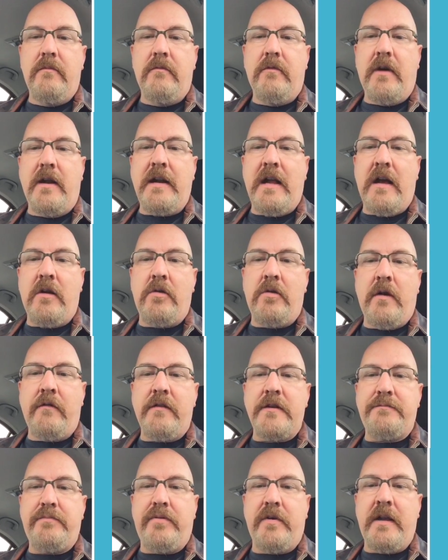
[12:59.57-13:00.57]
right now,
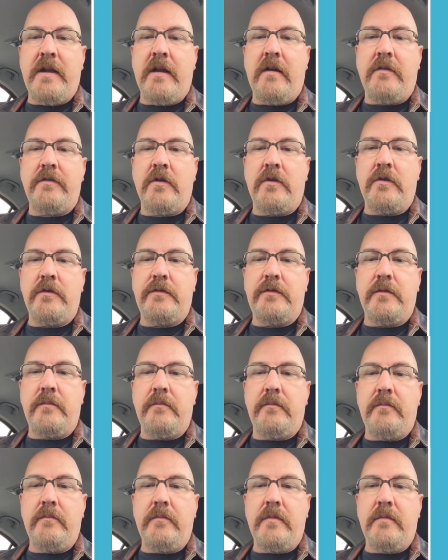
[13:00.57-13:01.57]
whoever's putting out those
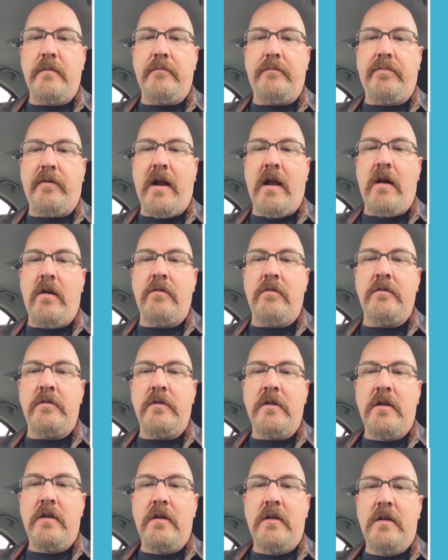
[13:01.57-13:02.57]

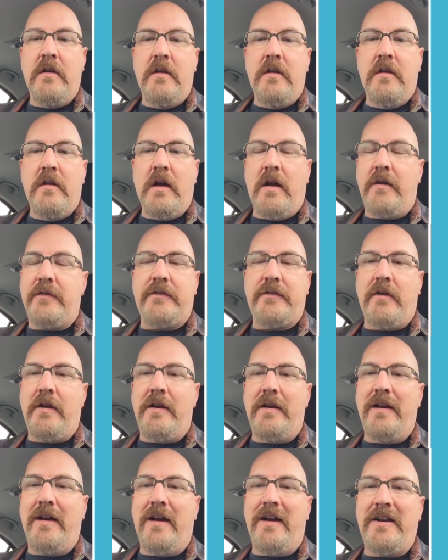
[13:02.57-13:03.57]
brown, or uh,
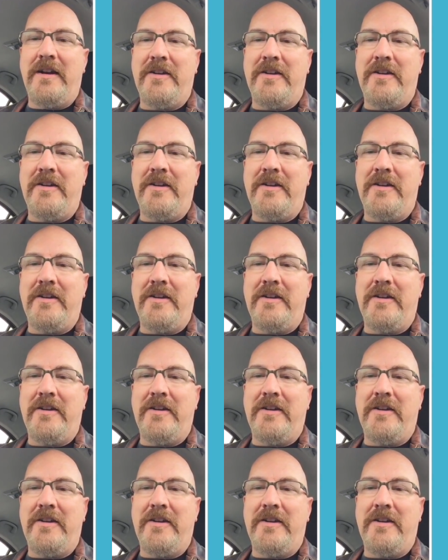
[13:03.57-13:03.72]
sorry, uh,